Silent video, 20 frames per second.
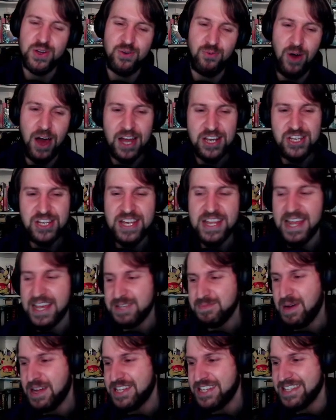watching it as
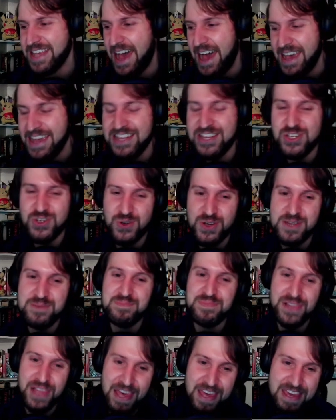much as I enjoyed
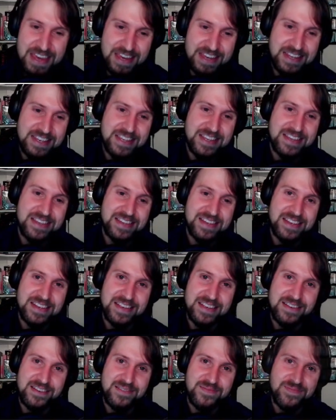playing it.
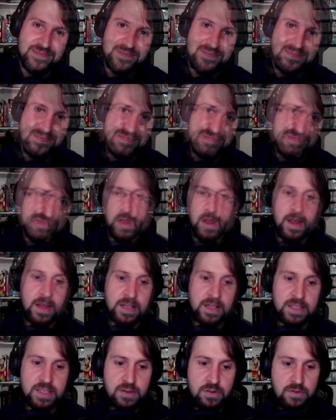All right,
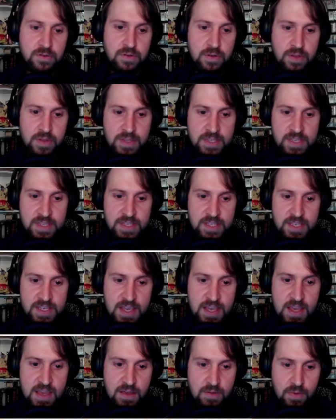so let's
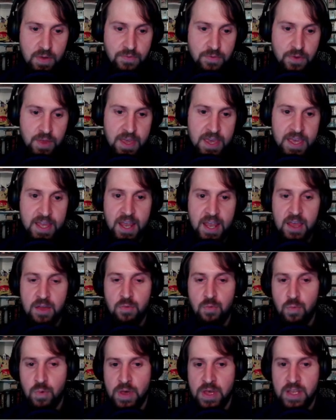see if we can get a
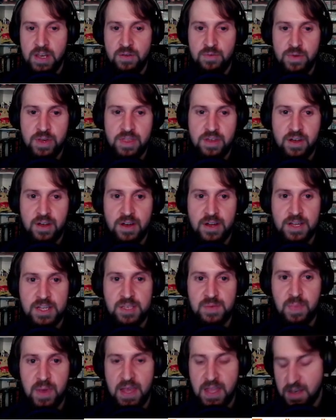win with our
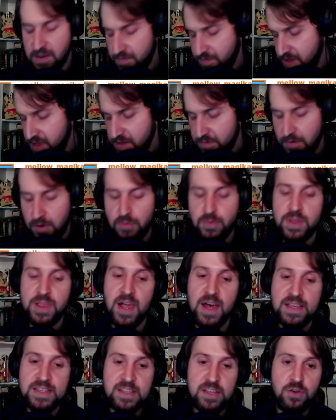expanded Vikavolt. We
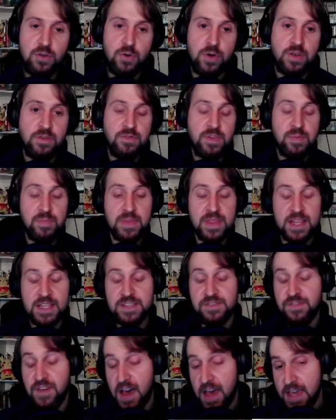lost the coin flip, but that's
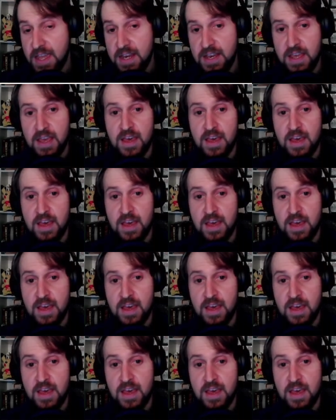fine.